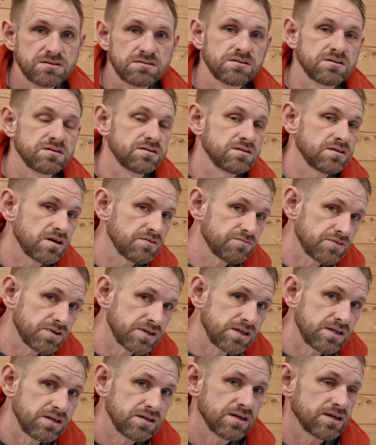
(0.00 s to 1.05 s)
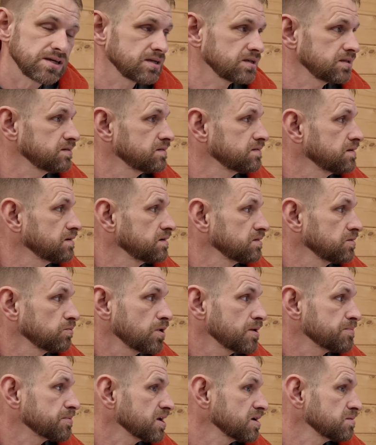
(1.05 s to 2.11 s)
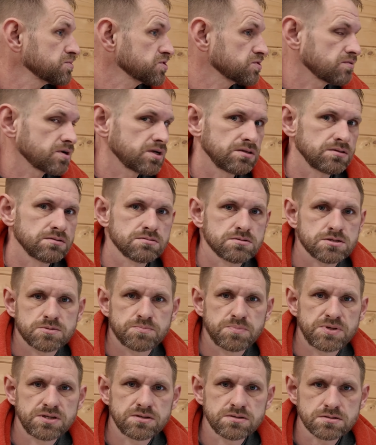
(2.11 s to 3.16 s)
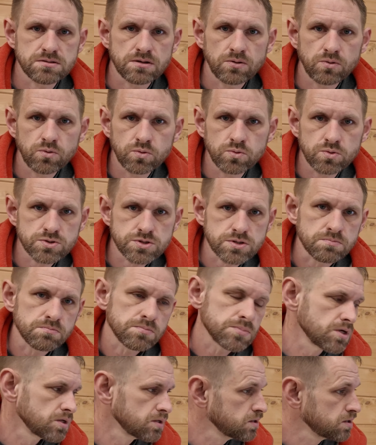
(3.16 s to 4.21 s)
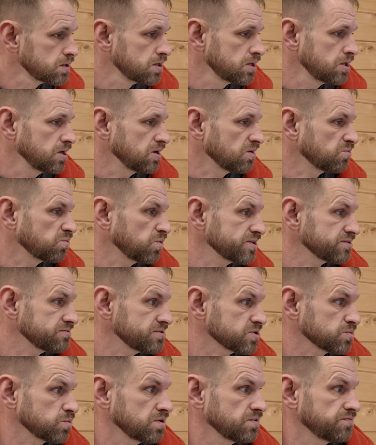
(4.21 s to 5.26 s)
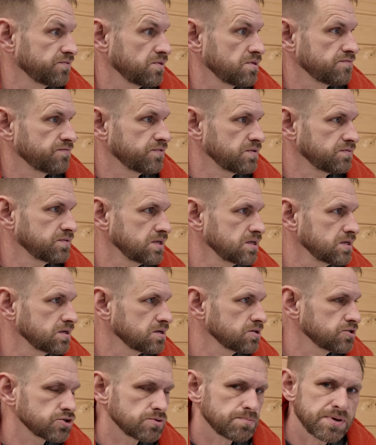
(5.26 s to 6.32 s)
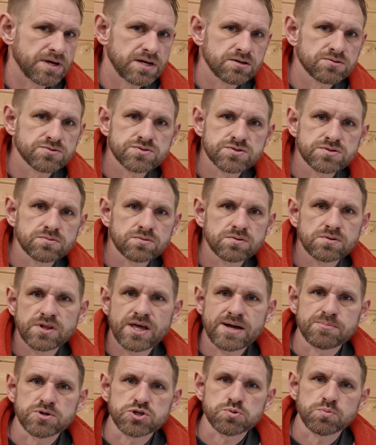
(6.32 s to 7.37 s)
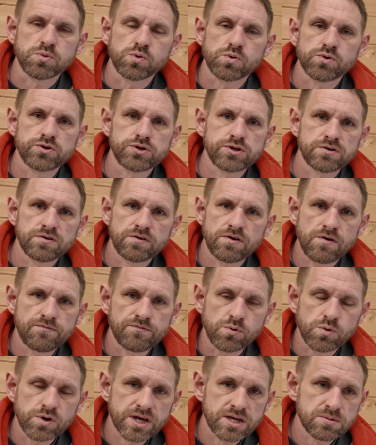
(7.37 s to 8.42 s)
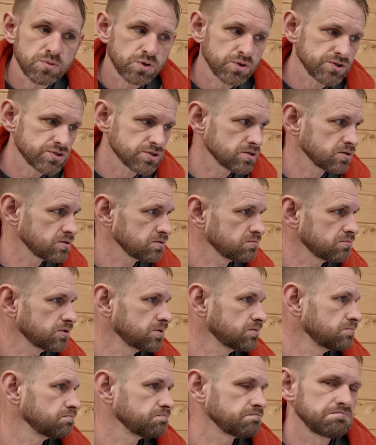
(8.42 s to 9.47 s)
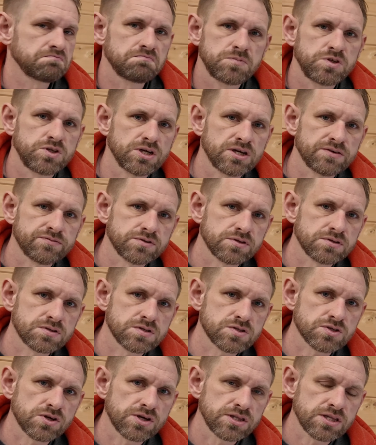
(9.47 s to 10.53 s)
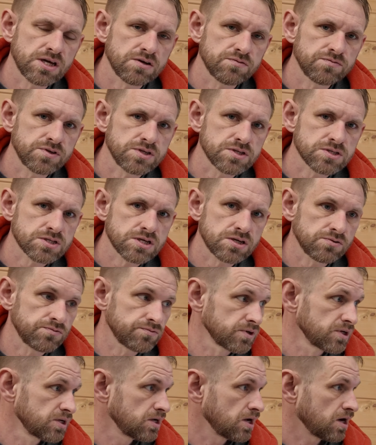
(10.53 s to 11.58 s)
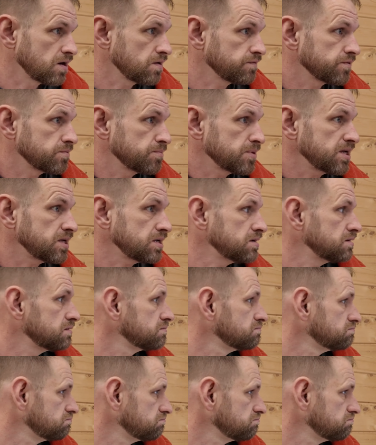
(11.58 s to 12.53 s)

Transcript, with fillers: are lovely, and uh, the webcam's great, speakers are awesome. Whether it's worth £1,500 or that much more than a, a 4K monitor, well, you'll have to decide that for yourself. Uh, for me,